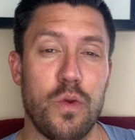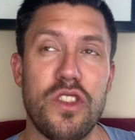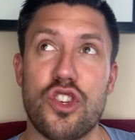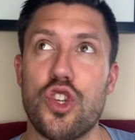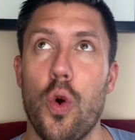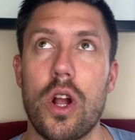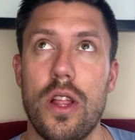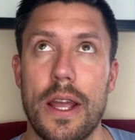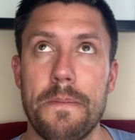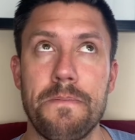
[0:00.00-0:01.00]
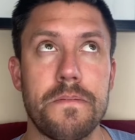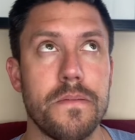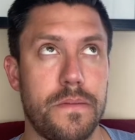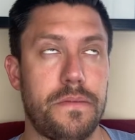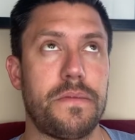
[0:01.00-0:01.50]
Went snorkeling
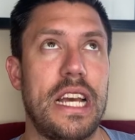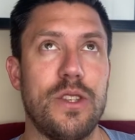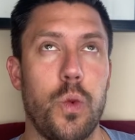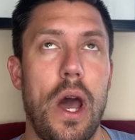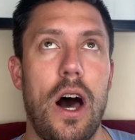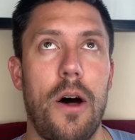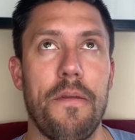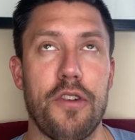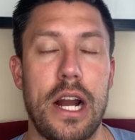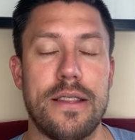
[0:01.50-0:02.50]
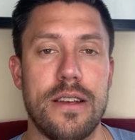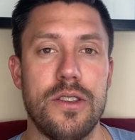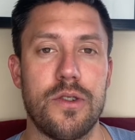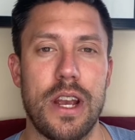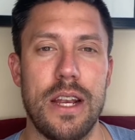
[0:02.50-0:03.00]
as well, forgot
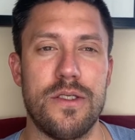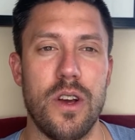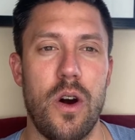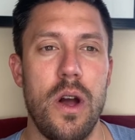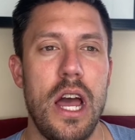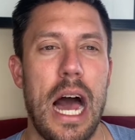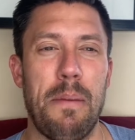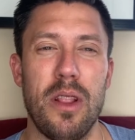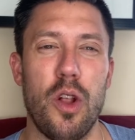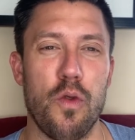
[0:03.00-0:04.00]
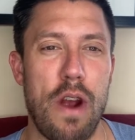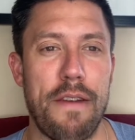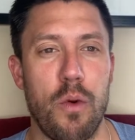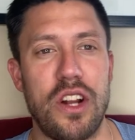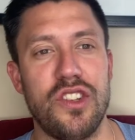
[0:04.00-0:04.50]
sunscreen, so I'm a little red.
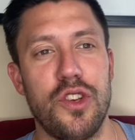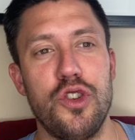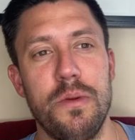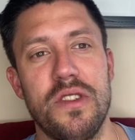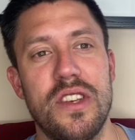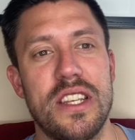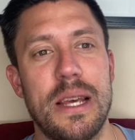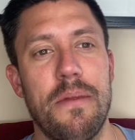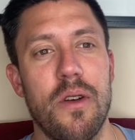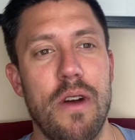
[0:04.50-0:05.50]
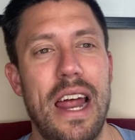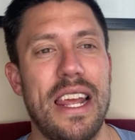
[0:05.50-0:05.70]
If you're watching this on YouTube, you see some of the red.